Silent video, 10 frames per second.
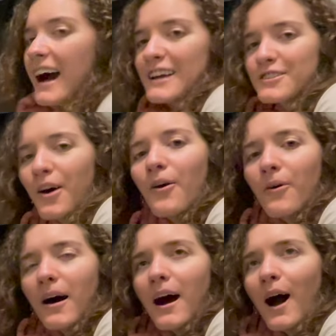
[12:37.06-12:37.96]
I
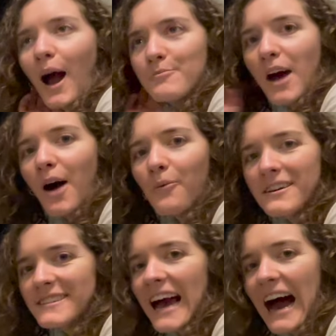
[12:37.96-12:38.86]
don't, I'm not
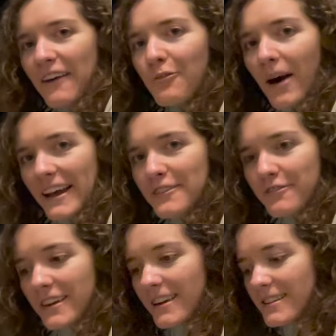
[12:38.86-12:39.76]
one to have wide
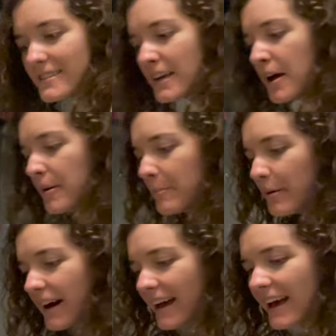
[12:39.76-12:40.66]
feet,
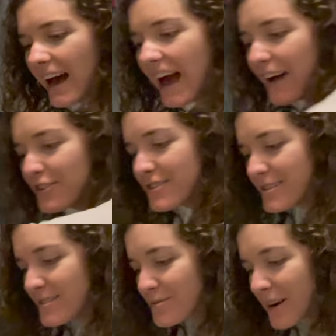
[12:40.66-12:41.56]
but ever
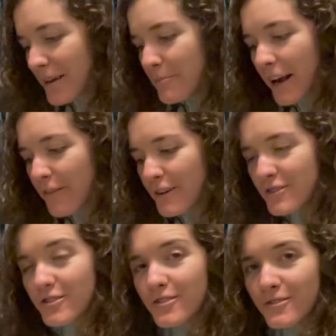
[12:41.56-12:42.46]
since wearing barefoot
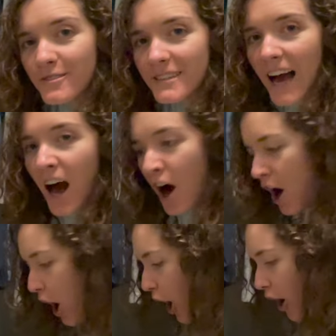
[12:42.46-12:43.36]
shoes,
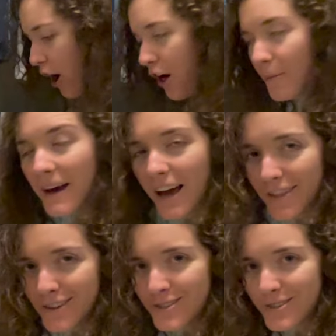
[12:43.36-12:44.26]
all my
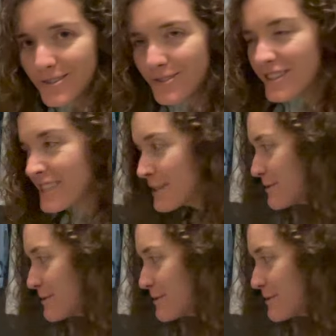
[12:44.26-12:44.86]
other shoes just seem